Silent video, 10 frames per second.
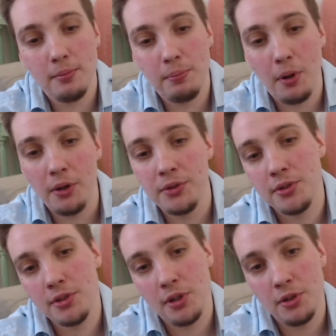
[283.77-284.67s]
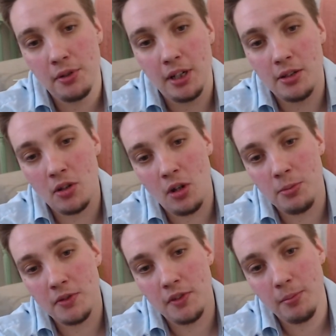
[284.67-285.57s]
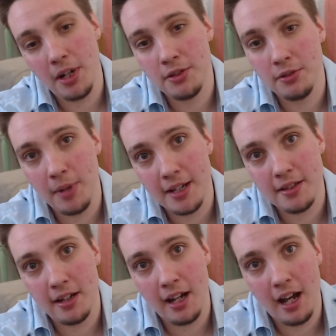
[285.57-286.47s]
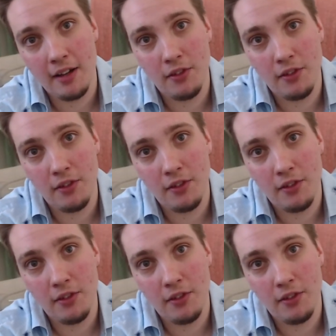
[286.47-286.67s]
post-surgery in terms of the muscle mass that I have